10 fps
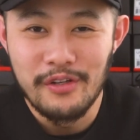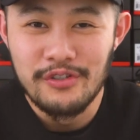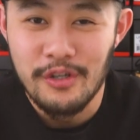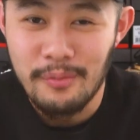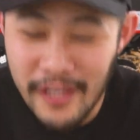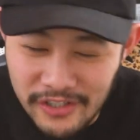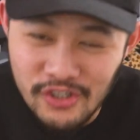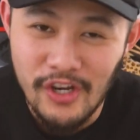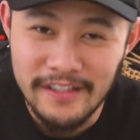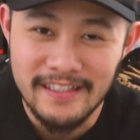YouTube? This
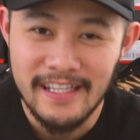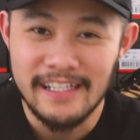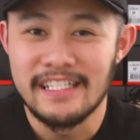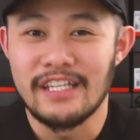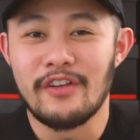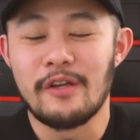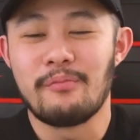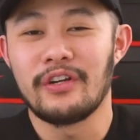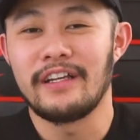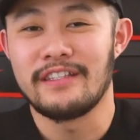is Jason Tang TV,
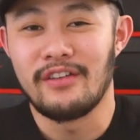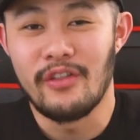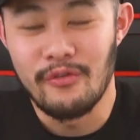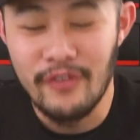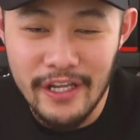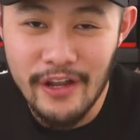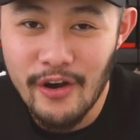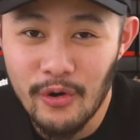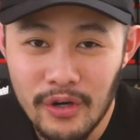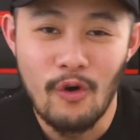bringing you guys another video.